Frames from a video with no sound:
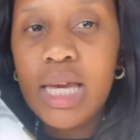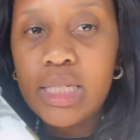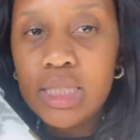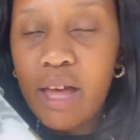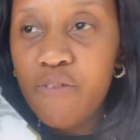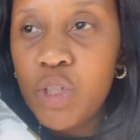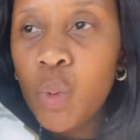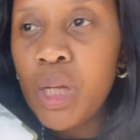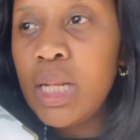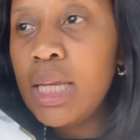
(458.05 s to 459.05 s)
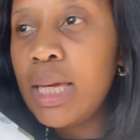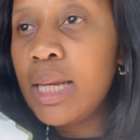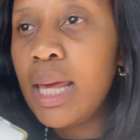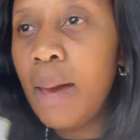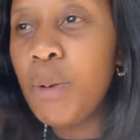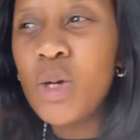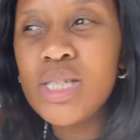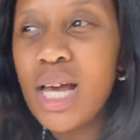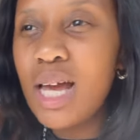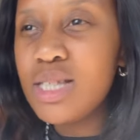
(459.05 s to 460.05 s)
stuff it quickly in here,
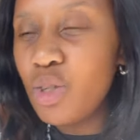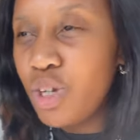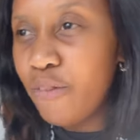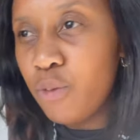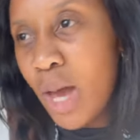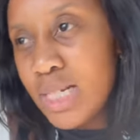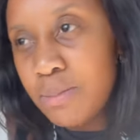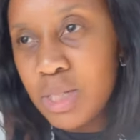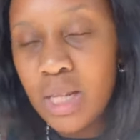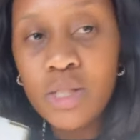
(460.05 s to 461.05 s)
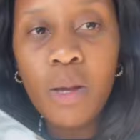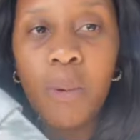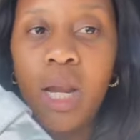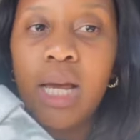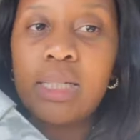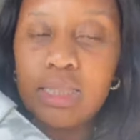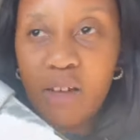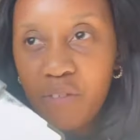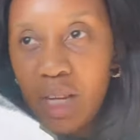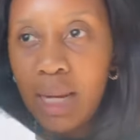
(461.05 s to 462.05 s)
because it's only a few items in here. So I'm gonna
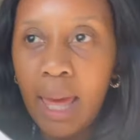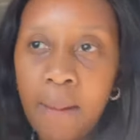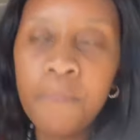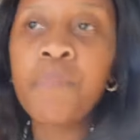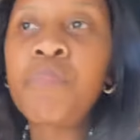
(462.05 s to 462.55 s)
stuff it in here